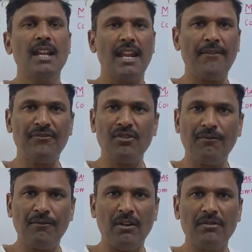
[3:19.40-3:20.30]
If you
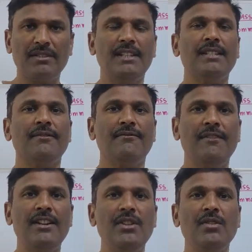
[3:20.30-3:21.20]
found this
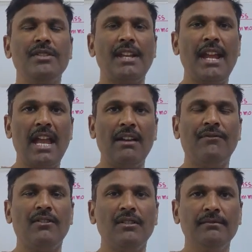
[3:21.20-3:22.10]
video is
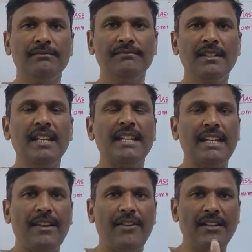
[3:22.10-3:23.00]
helpful,
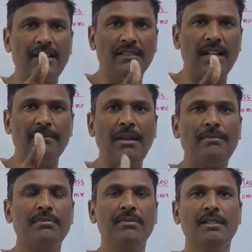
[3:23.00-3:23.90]
give it a thumb
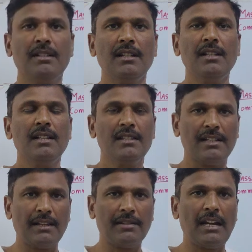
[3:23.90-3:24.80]
up,
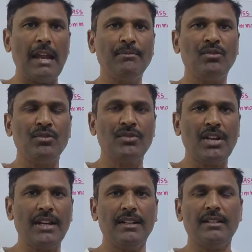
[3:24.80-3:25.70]
subscribe to
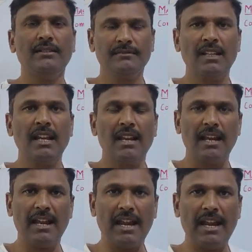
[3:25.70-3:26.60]
channel
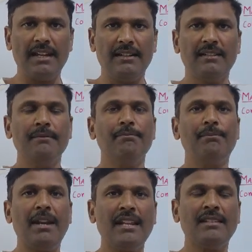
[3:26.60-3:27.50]
and
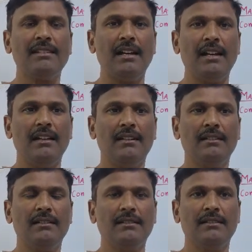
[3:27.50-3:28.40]
press the
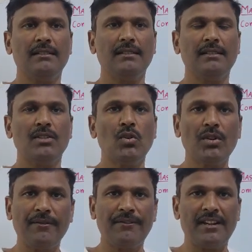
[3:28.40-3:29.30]

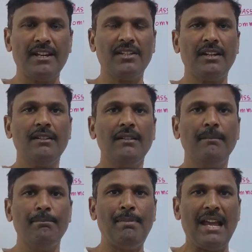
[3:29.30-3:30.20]
notification
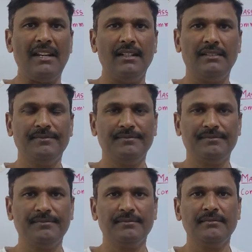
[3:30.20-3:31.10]
bell.
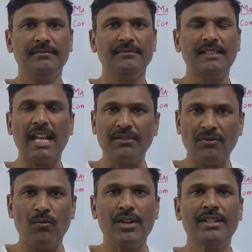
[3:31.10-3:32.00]
Thanks
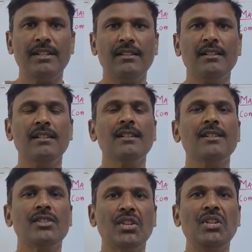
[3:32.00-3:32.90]
for watching.
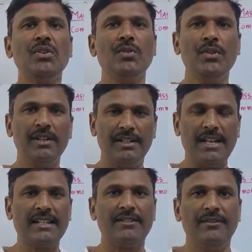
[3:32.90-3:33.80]
See you
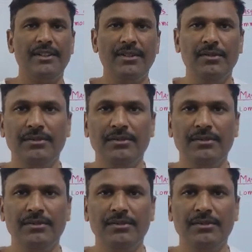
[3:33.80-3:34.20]
next video.